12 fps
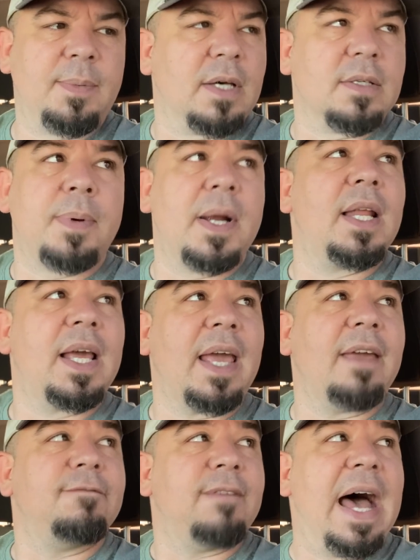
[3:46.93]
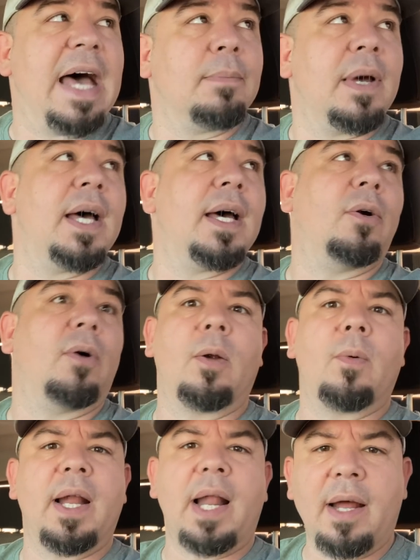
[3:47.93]
because apparently I can't find mine, or I
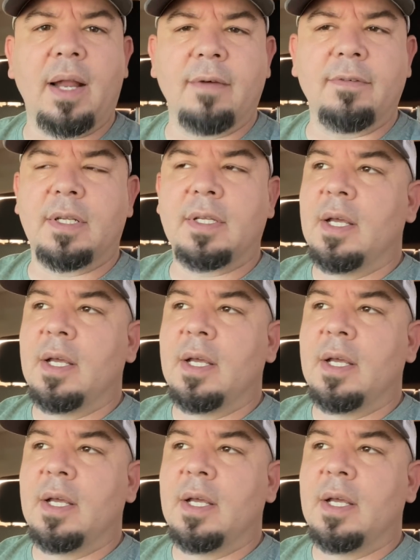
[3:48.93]
ran out of it.